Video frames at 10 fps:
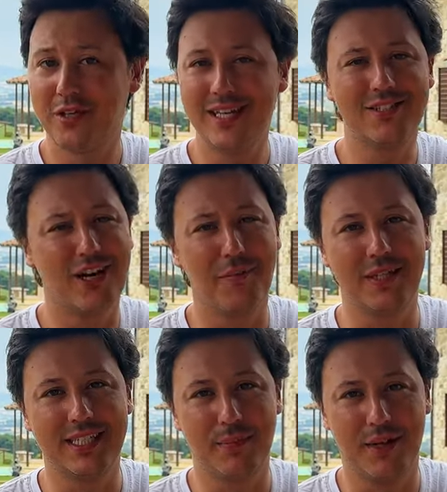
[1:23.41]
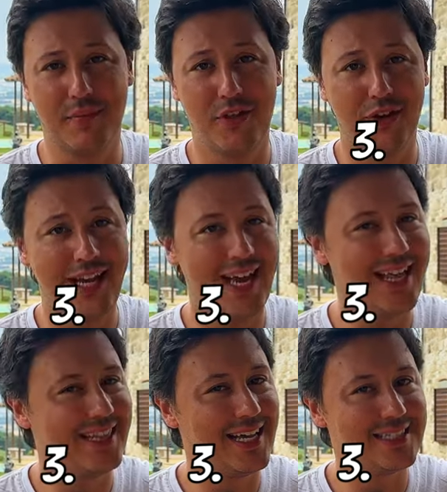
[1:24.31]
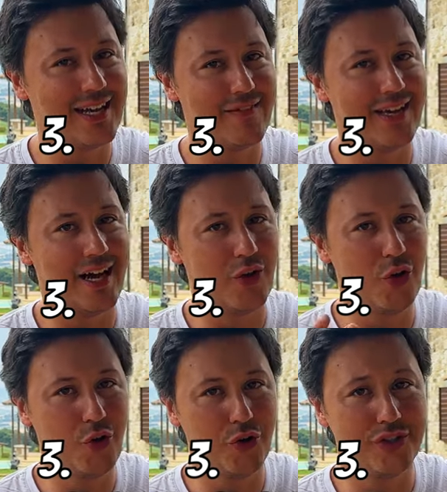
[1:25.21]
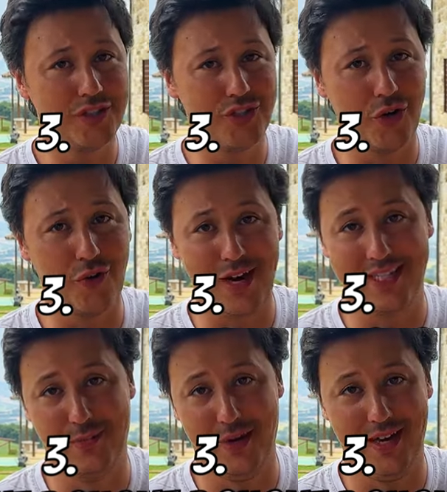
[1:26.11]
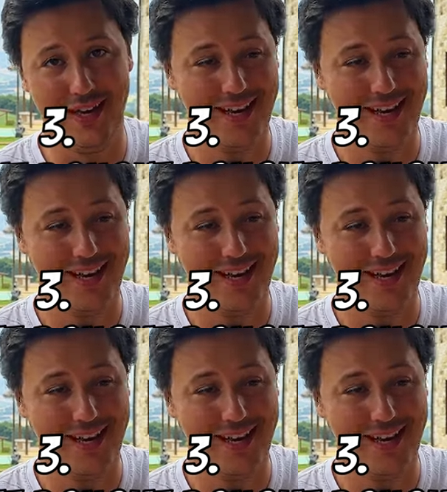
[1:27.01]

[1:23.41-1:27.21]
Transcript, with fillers: let's talk about tip number three, and that's having a good dough recipe.